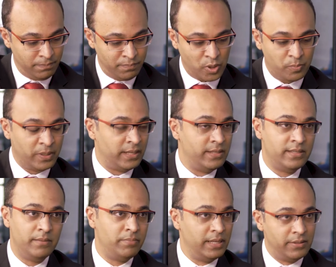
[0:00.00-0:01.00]
property is
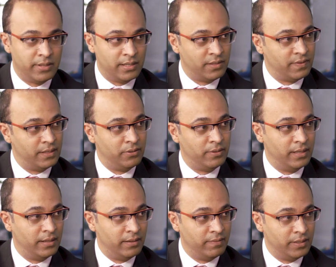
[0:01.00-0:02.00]
simply transferred to the
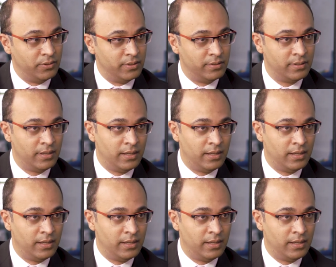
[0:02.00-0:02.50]
individual.